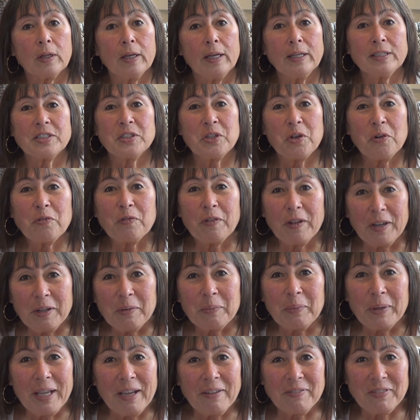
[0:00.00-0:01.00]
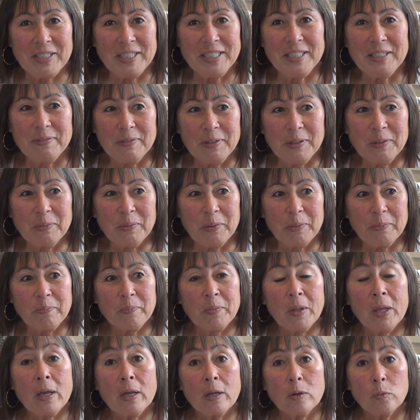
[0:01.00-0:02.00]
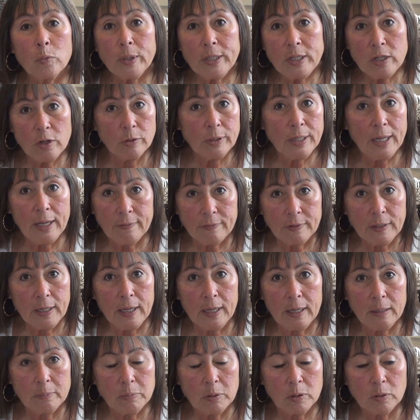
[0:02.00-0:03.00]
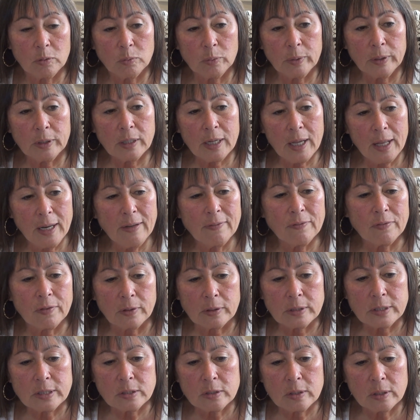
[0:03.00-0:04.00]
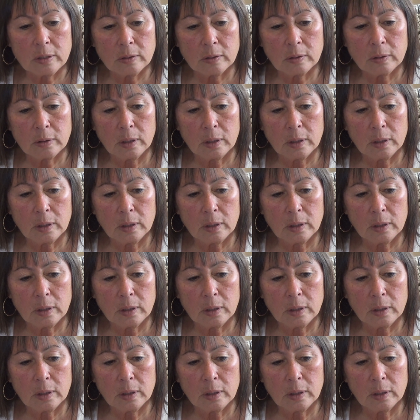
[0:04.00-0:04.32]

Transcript: it's so funny, we have a TV room. We don't have cable. We're kind of this,